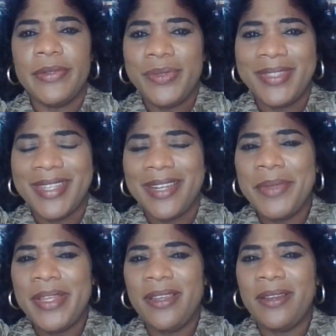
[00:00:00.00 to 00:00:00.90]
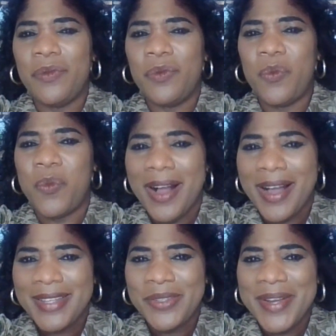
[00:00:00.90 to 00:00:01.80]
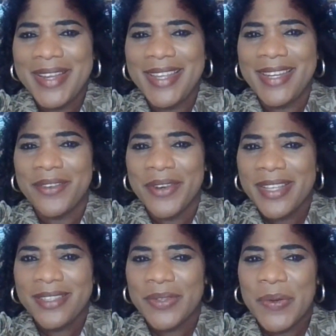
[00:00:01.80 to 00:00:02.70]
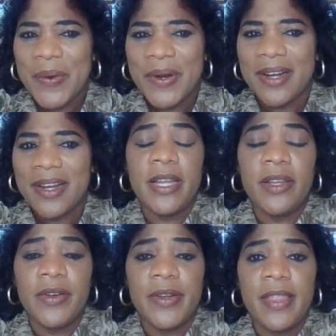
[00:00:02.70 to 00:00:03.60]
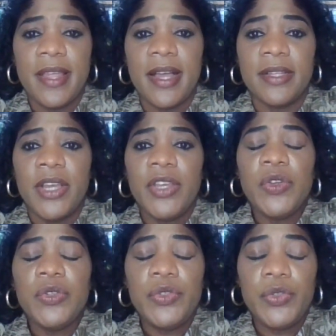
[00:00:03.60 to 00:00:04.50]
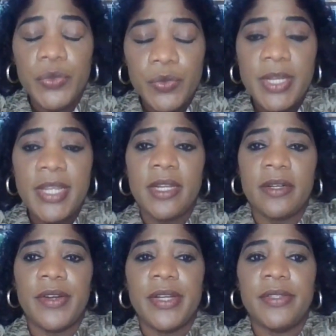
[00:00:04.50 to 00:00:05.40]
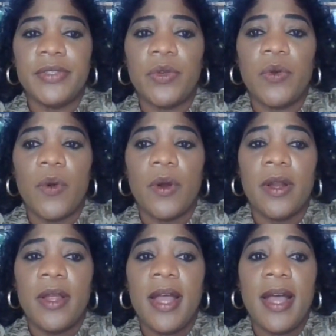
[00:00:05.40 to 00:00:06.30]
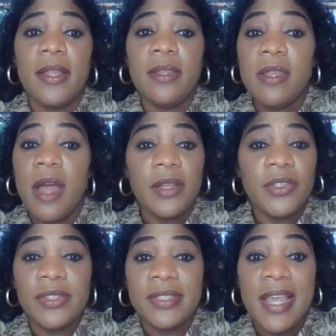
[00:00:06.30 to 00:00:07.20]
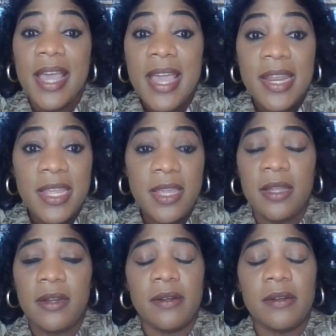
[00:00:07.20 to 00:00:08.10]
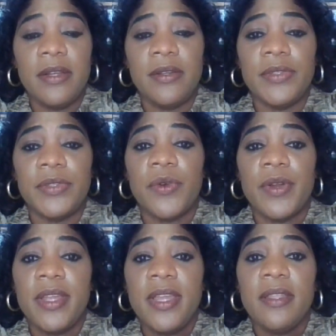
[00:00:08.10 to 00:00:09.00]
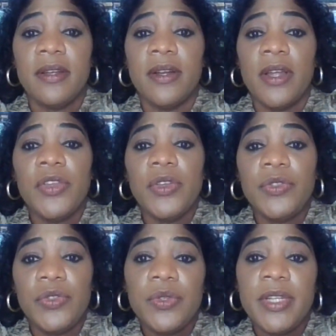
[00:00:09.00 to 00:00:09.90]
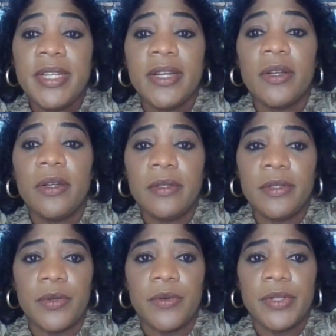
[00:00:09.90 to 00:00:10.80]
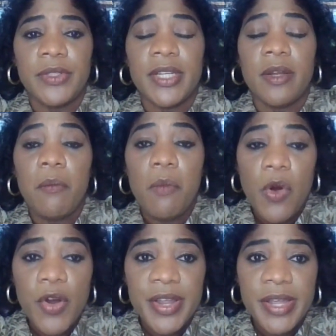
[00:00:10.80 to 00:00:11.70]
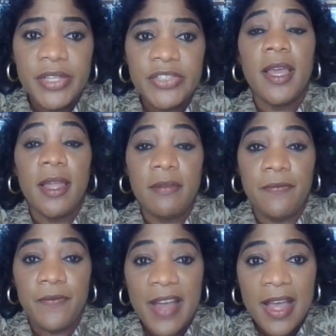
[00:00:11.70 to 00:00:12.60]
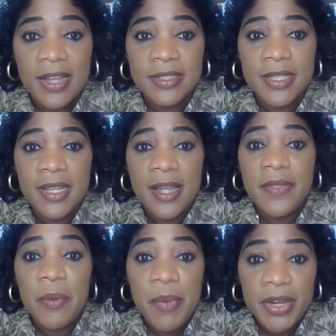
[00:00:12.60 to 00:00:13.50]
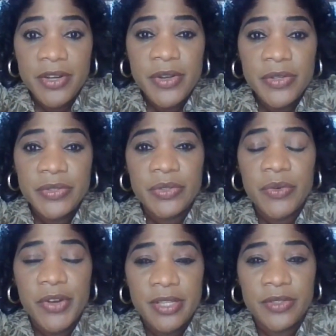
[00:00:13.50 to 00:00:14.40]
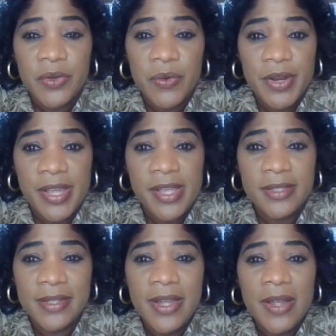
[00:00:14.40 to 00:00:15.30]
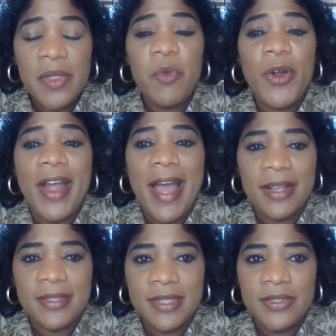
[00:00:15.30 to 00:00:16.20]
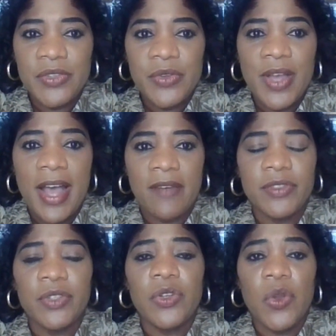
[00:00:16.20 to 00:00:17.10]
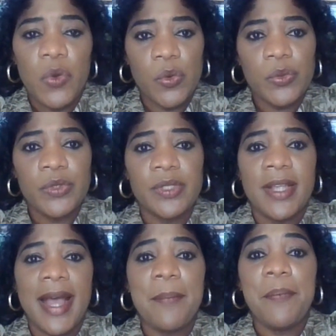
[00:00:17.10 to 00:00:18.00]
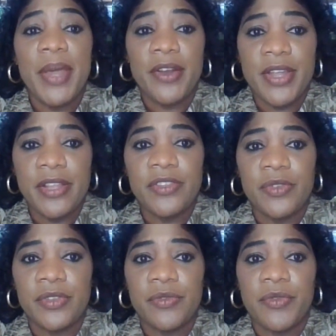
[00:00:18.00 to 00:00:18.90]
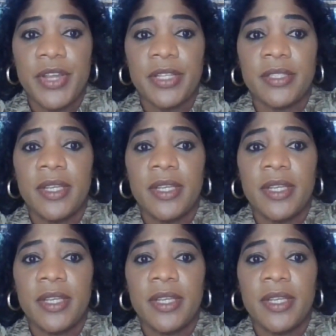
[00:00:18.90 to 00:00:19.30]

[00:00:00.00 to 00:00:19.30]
do tell me, why do I need a credit score? I learned that you do need a credit score, and not just any score either. You do need a good score to get a mortgage. In fact, the better your credit score is, the more access you have to loans at better interest rate.